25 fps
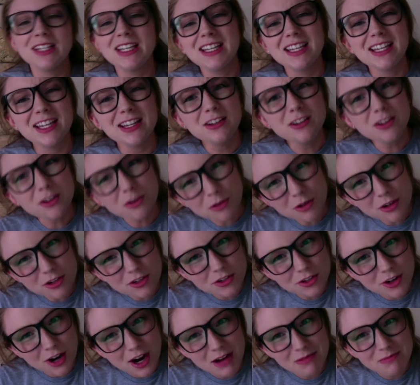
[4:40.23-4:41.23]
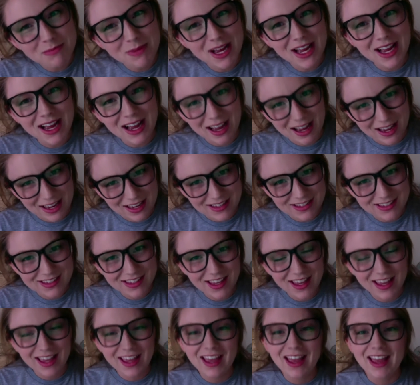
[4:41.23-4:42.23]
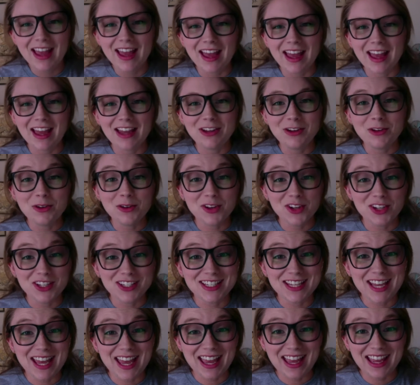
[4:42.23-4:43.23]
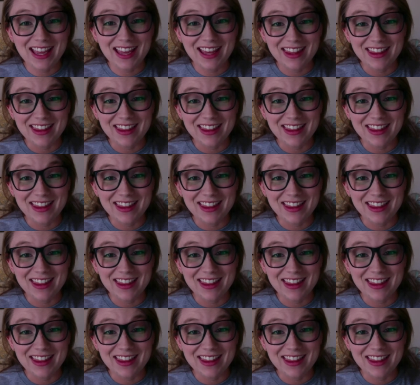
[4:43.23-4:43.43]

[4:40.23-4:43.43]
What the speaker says: Can you describe my eyes? And you could take